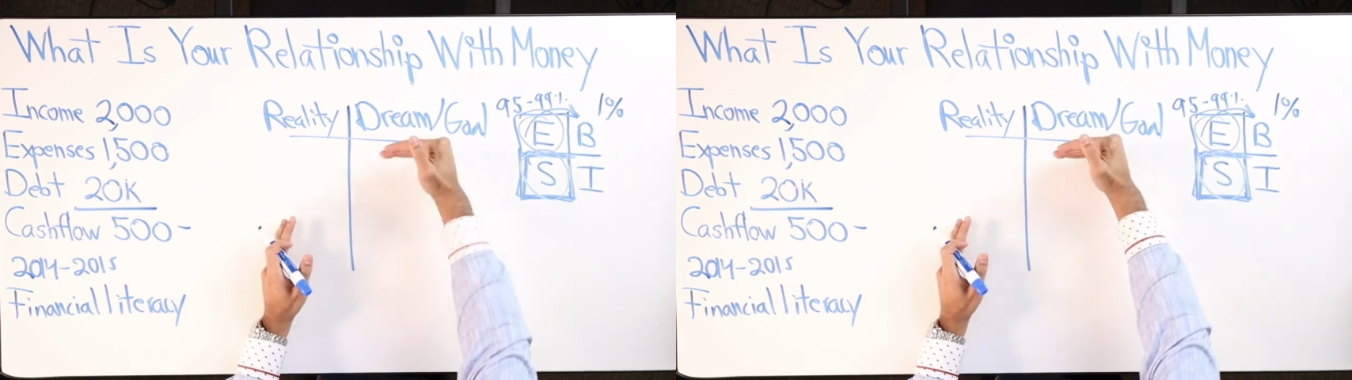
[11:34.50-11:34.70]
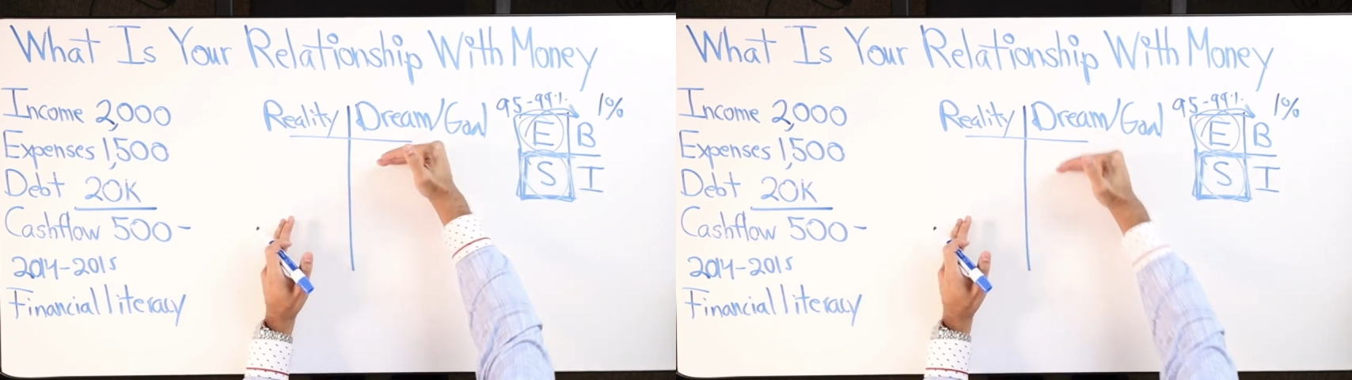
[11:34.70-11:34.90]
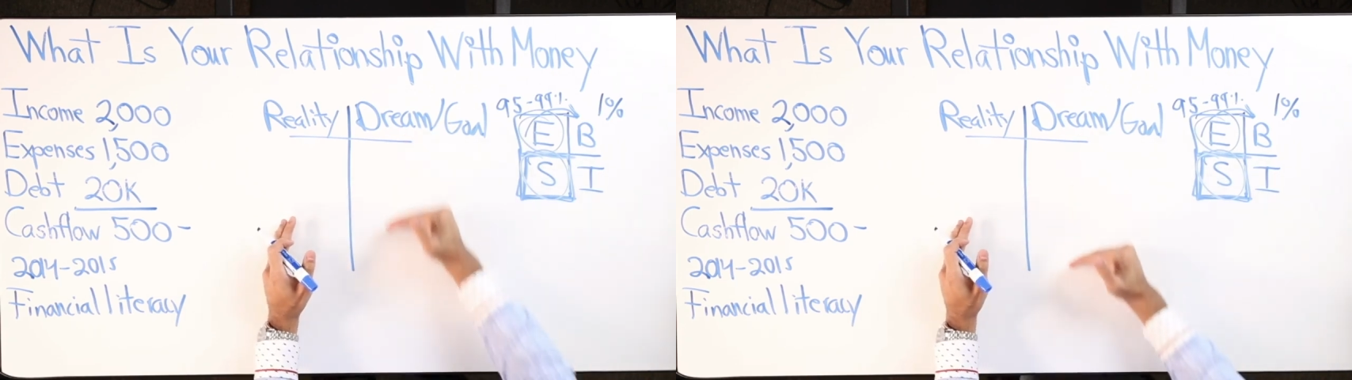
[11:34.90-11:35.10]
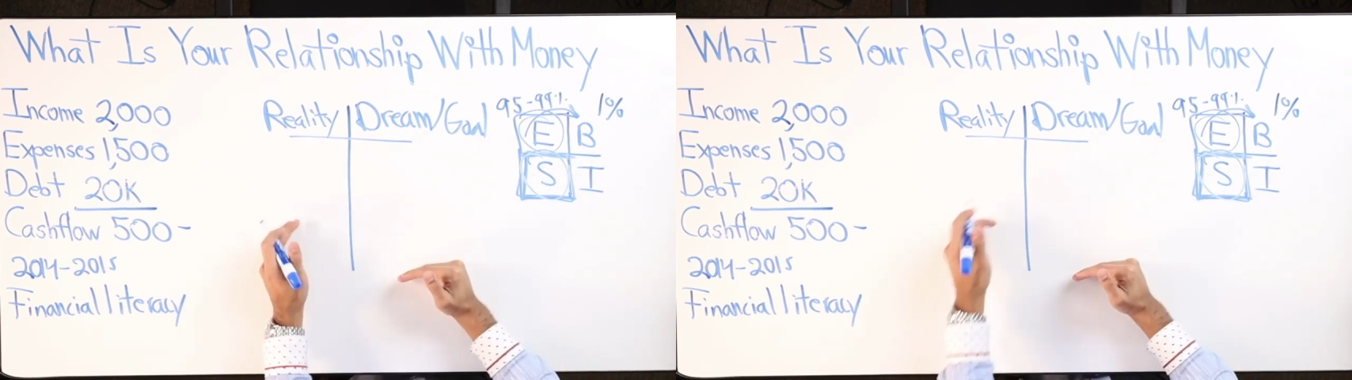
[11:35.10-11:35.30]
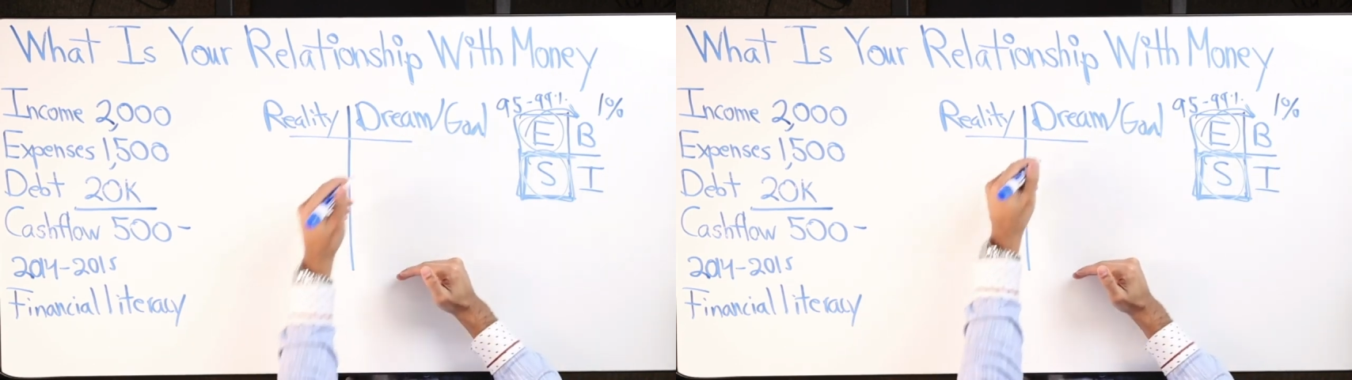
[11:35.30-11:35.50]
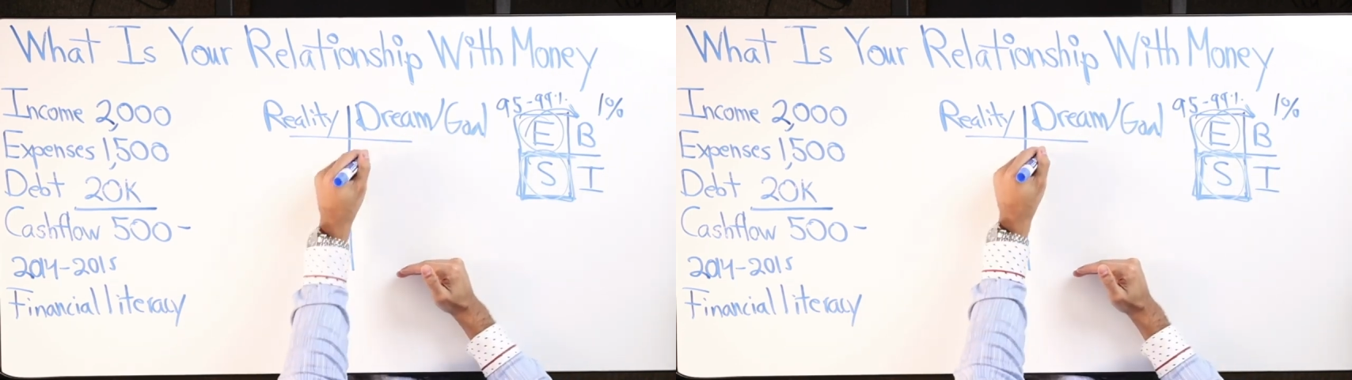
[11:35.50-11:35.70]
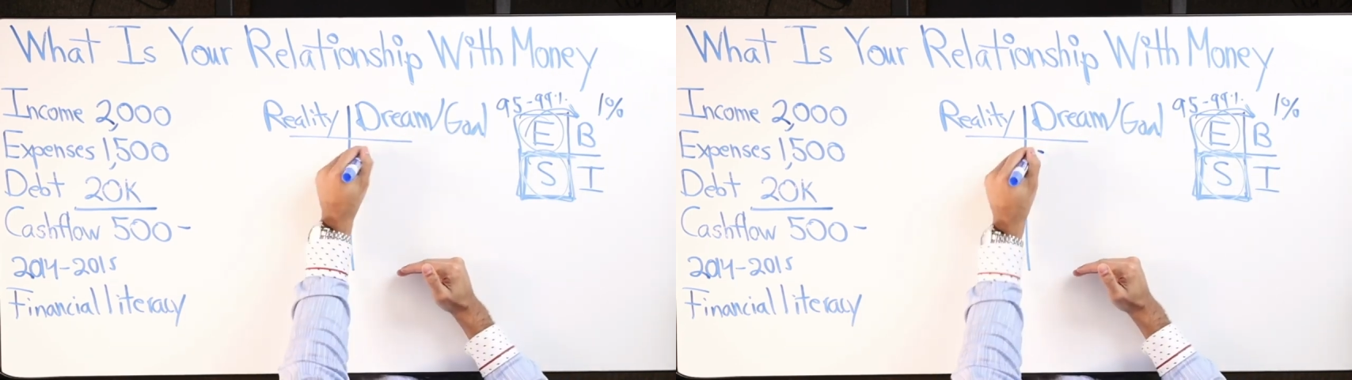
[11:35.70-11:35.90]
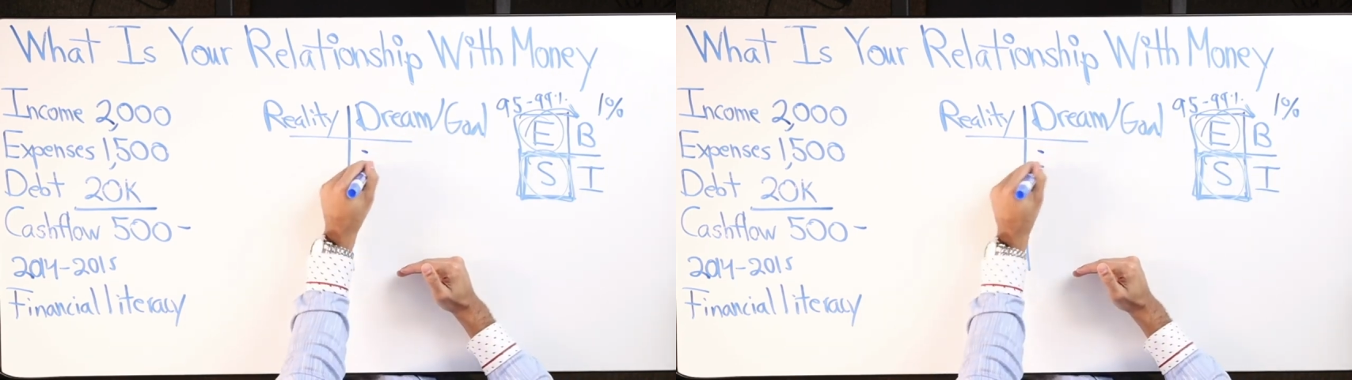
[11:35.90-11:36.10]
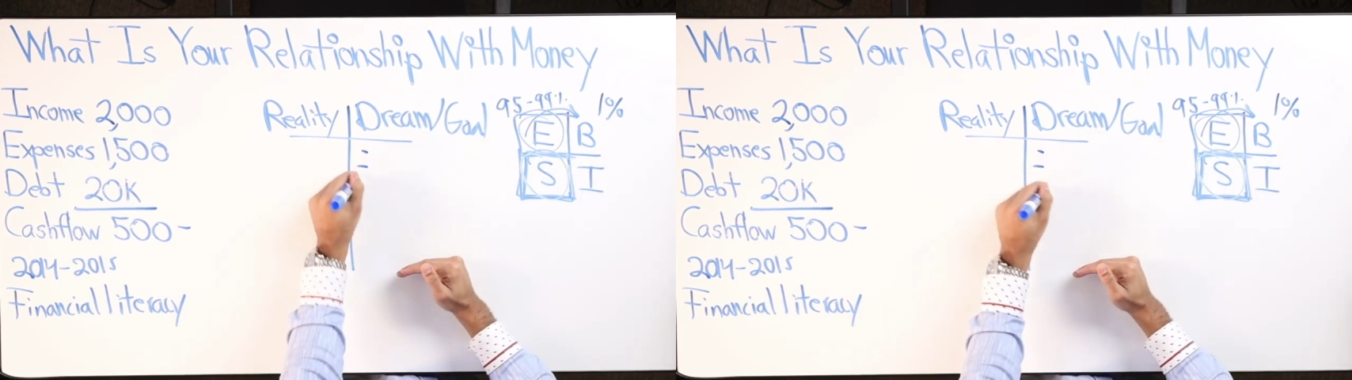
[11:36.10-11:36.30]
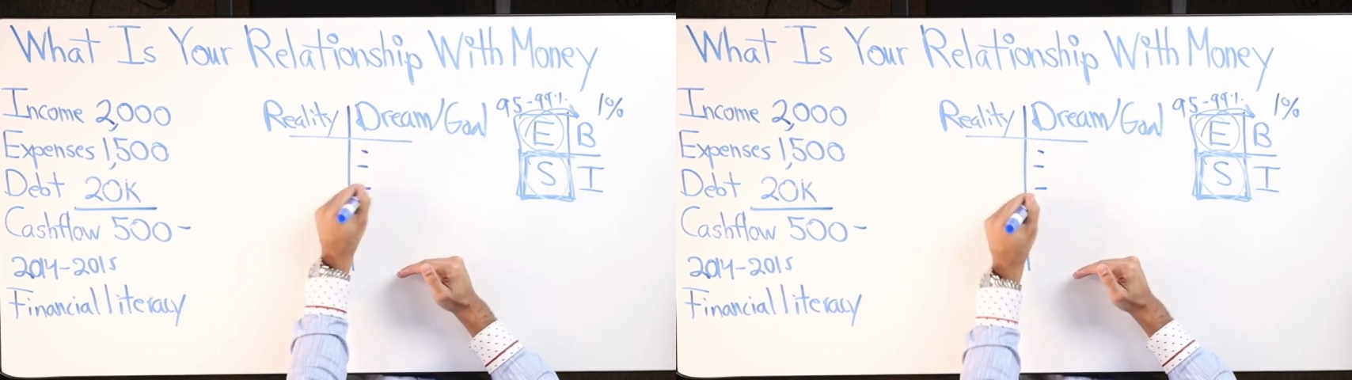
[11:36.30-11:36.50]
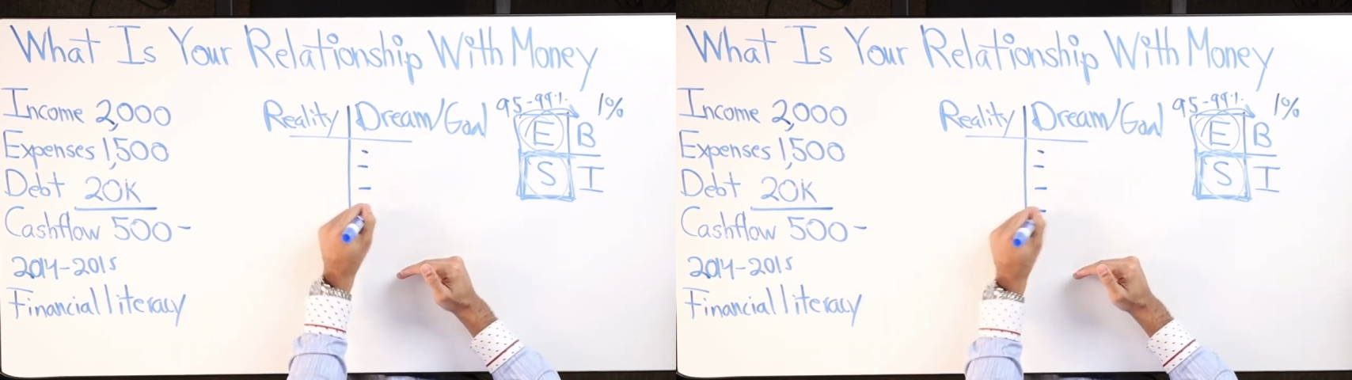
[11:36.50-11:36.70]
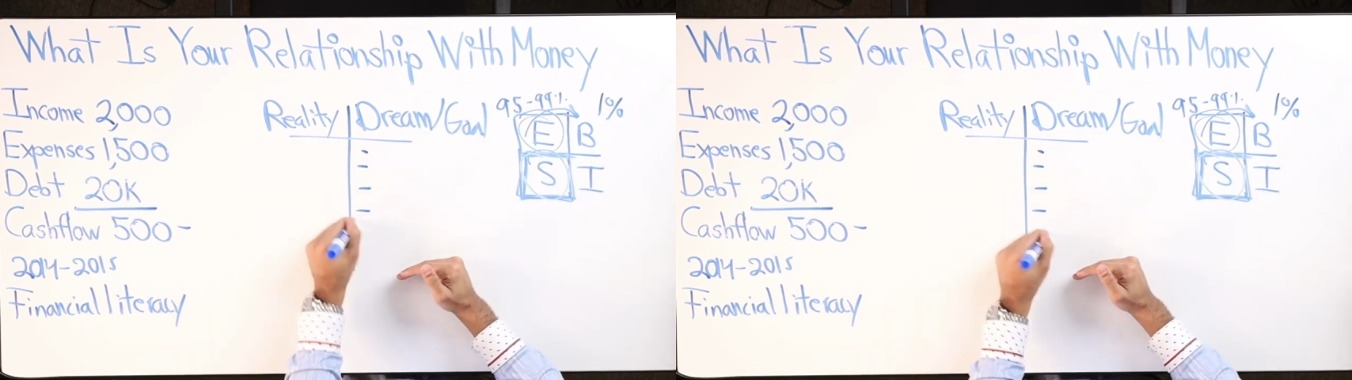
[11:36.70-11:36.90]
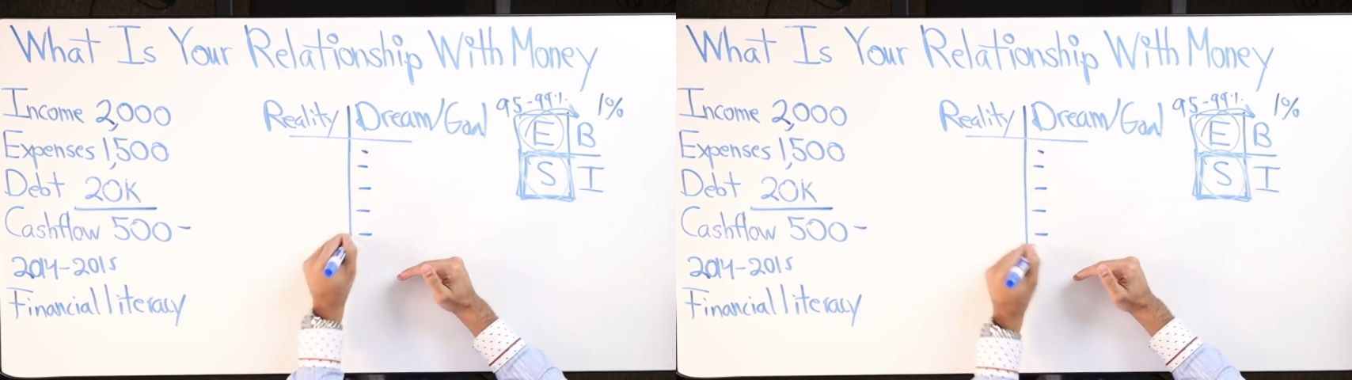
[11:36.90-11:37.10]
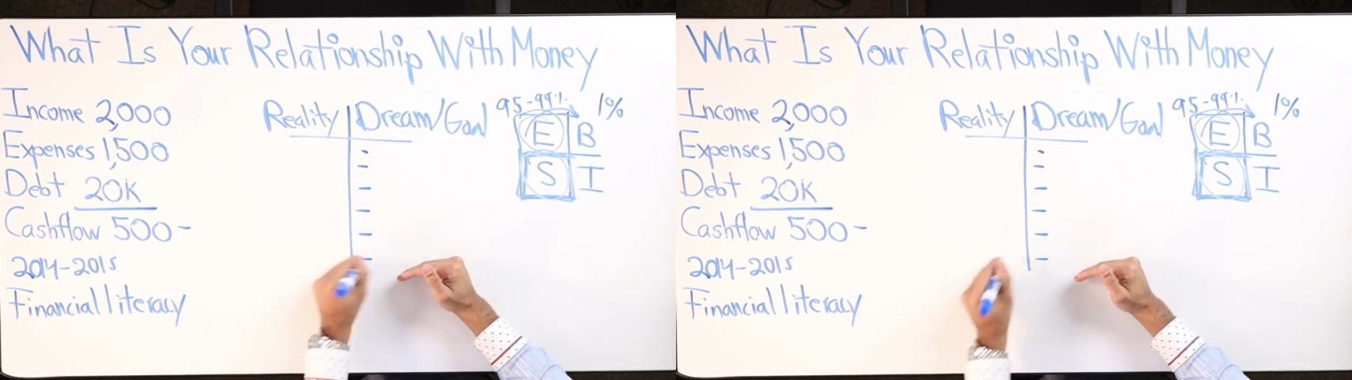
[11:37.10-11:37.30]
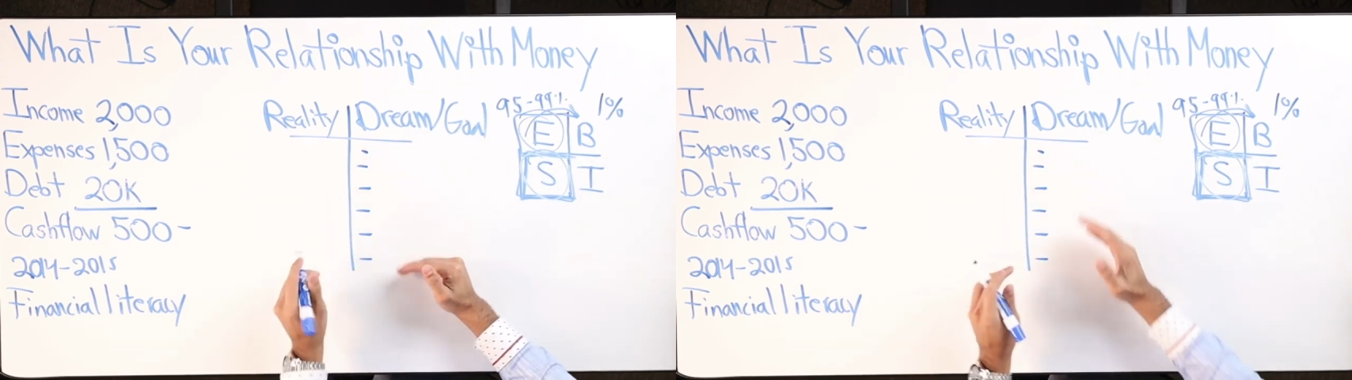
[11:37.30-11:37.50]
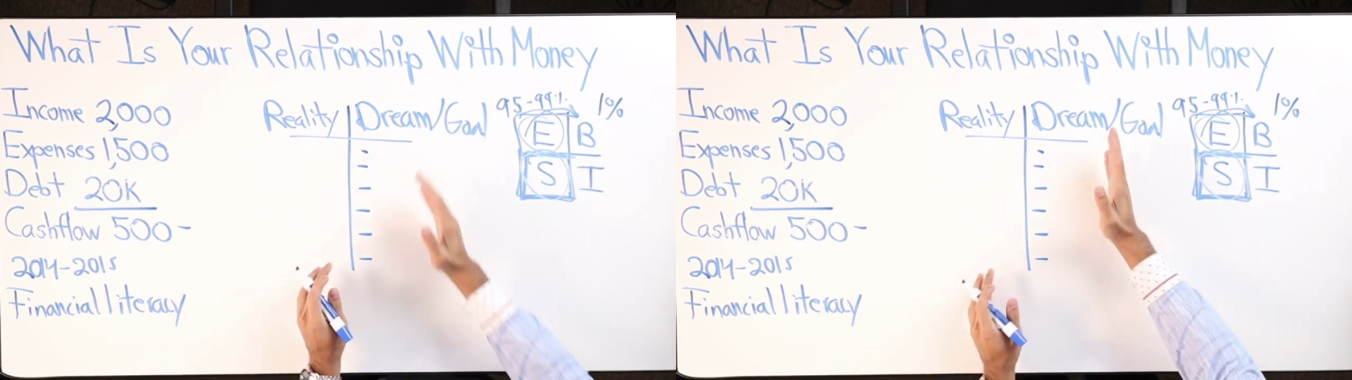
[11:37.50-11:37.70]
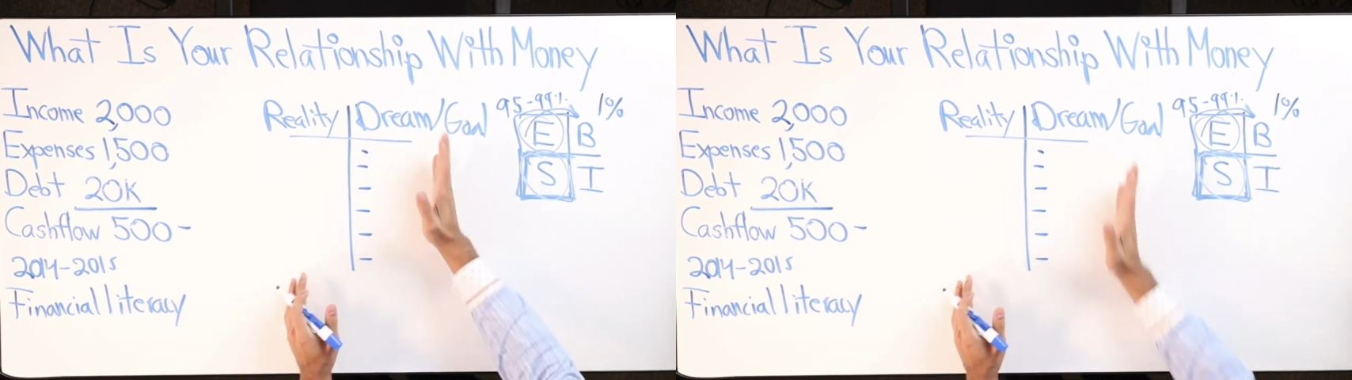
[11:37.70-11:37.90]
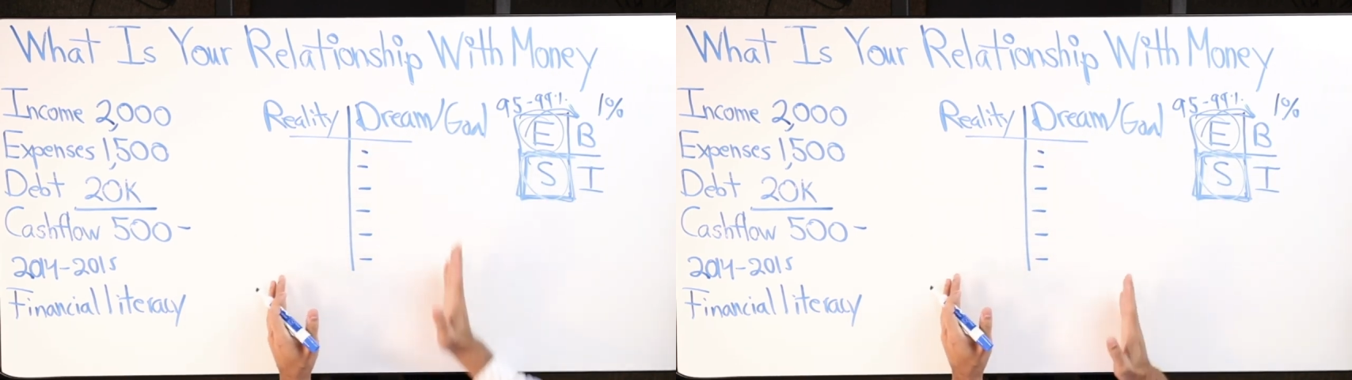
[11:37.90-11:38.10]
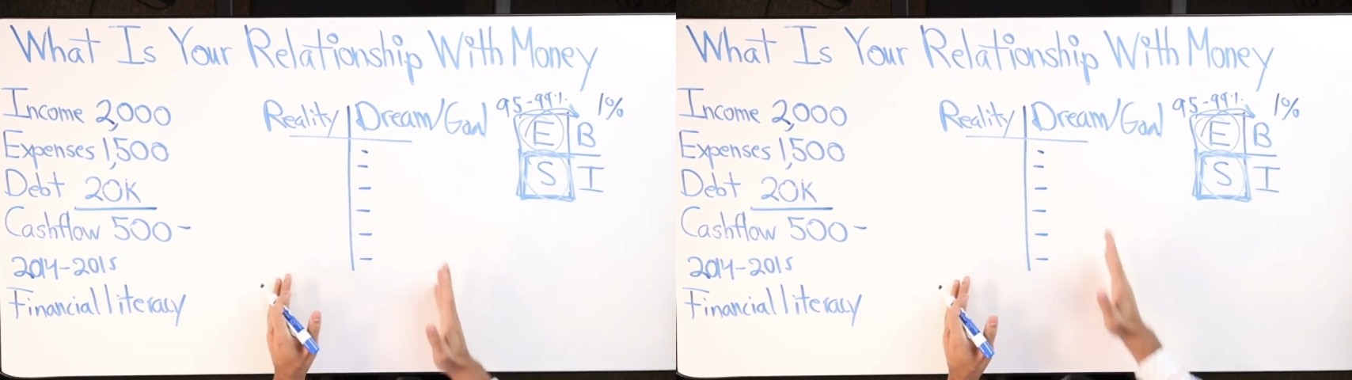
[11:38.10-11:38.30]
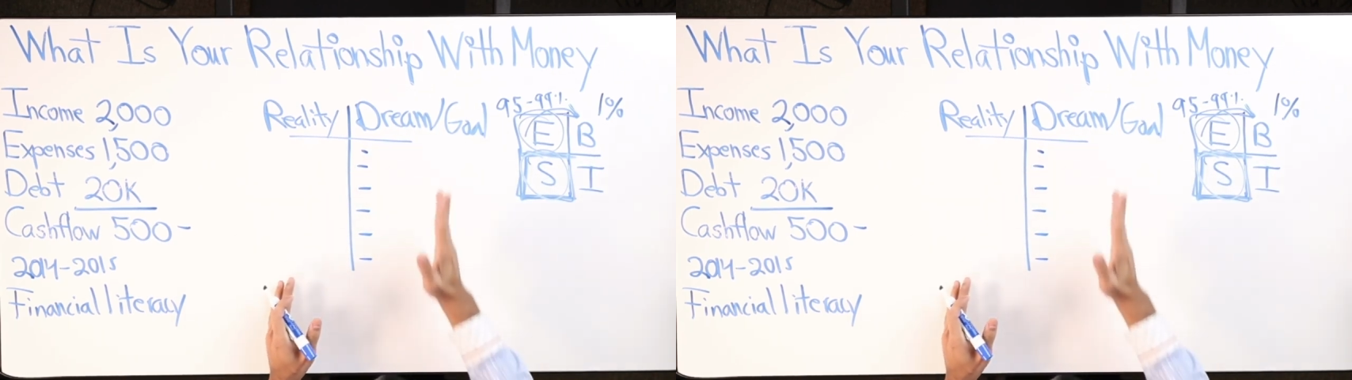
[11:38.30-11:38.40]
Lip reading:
[unreadable: no face in view]